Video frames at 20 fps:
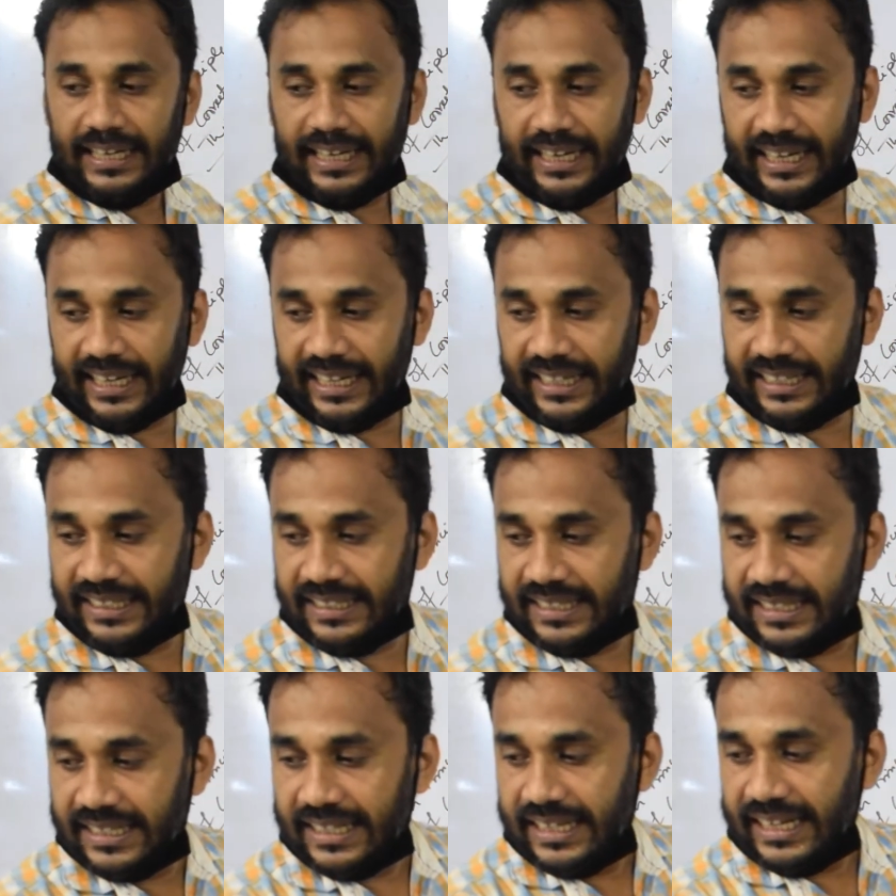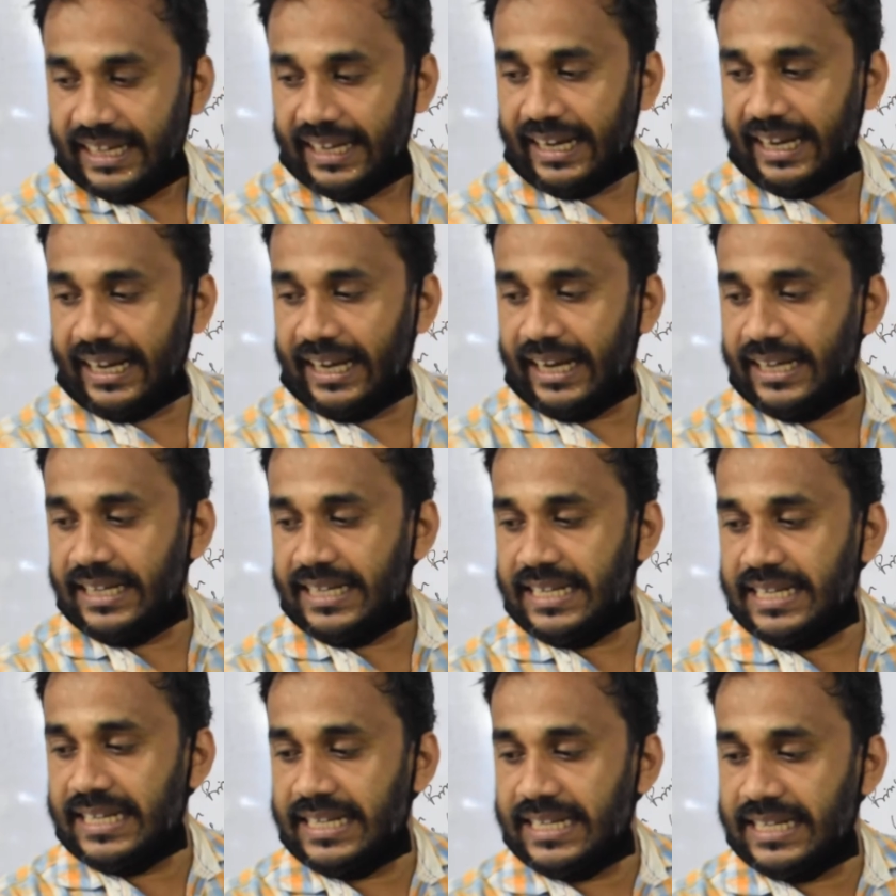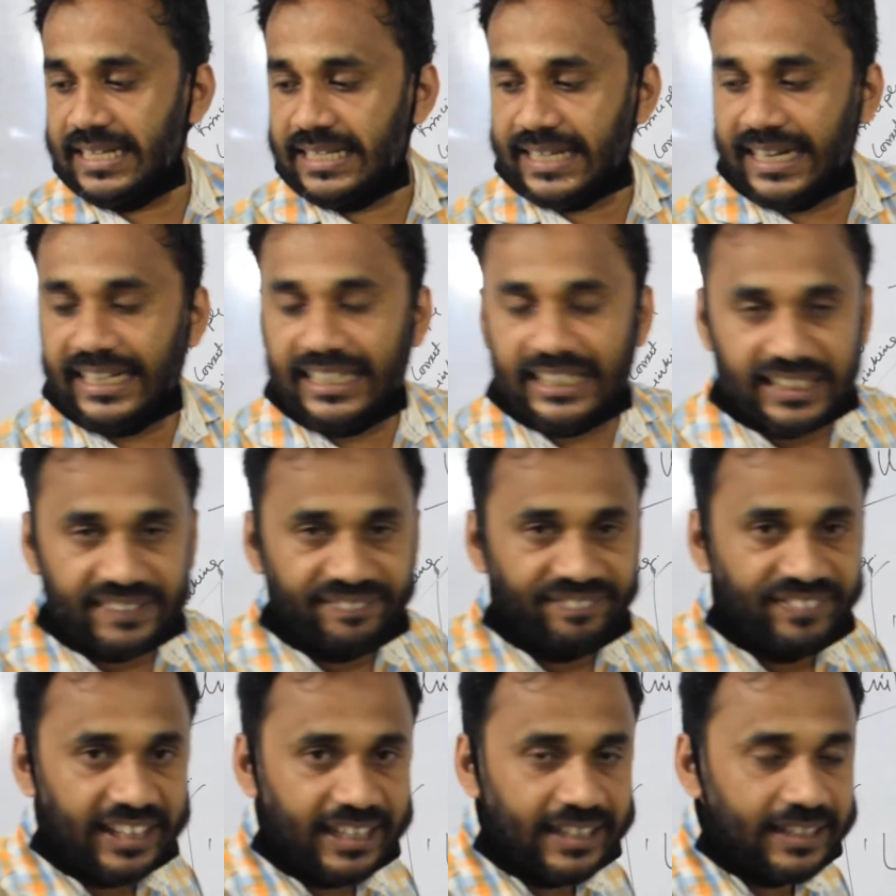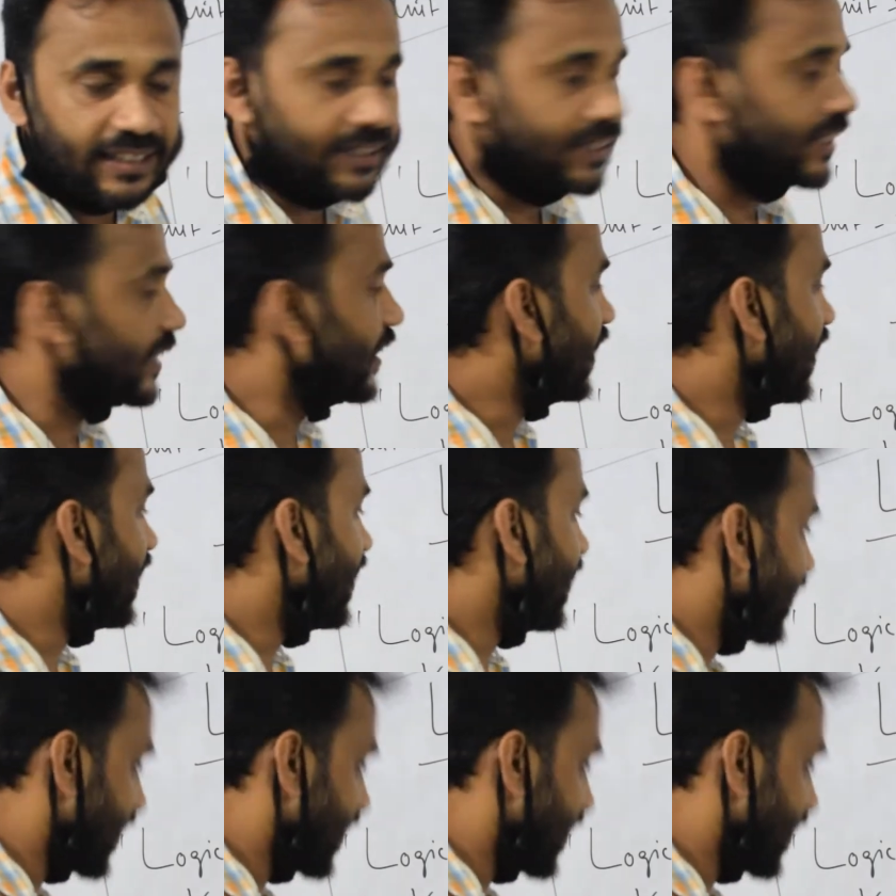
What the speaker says: in a scientific